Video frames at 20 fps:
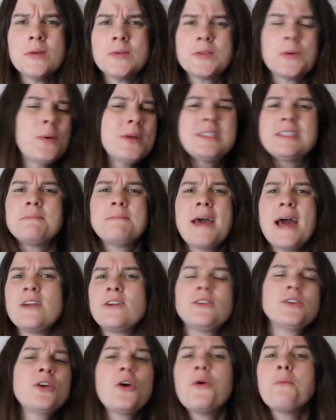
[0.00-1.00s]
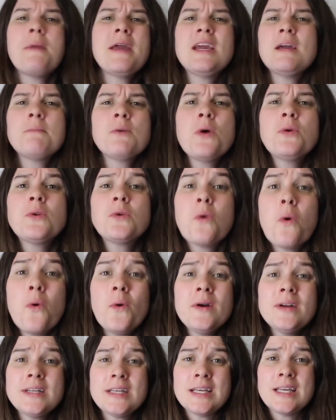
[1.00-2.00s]
so what's it matter to go make them go to
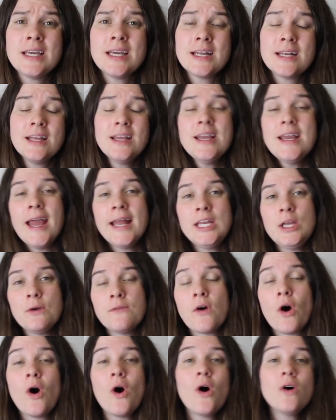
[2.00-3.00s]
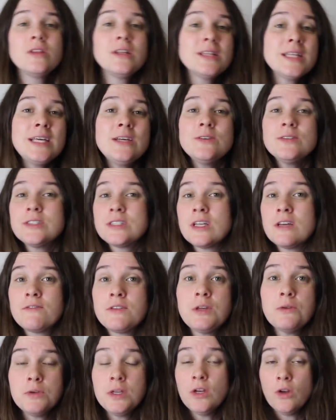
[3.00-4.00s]
court again? And you have all the legal
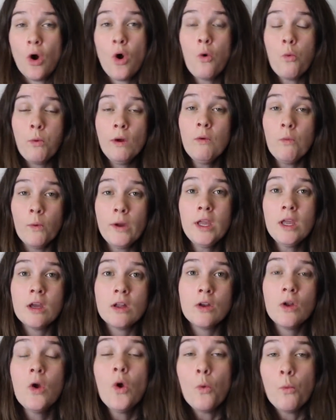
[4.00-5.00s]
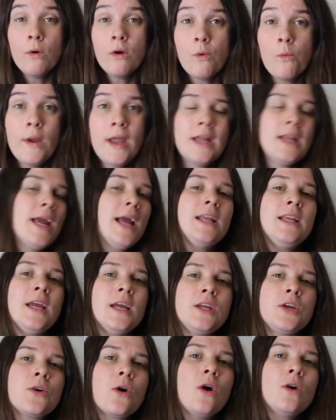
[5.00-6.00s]
stuff you need. Oh, we'll win, and
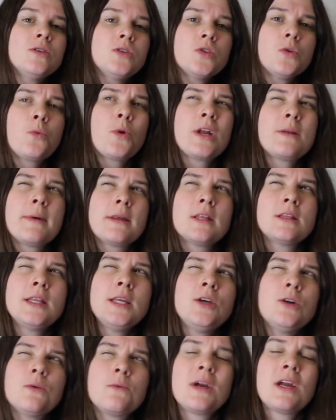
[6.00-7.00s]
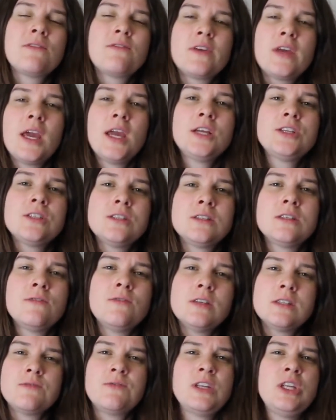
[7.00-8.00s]
yet you're also worried about the legal ramifications of
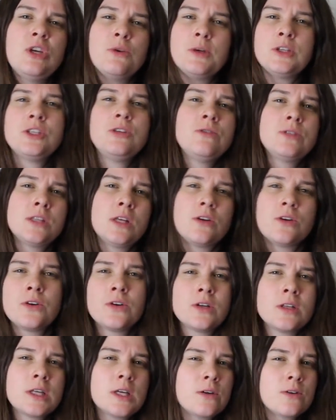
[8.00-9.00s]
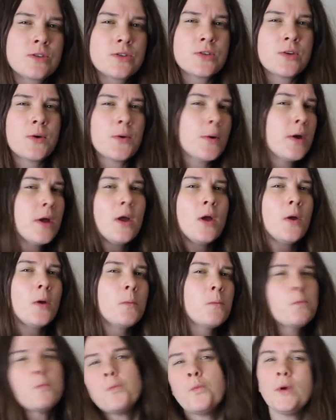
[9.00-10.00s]
this video, which you said earlier, so
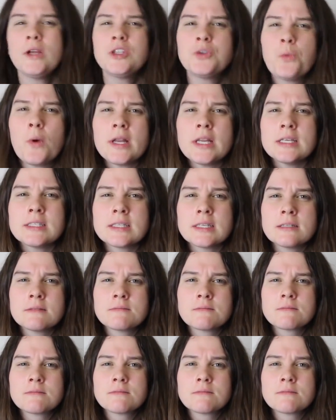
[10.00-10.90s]
which one is it?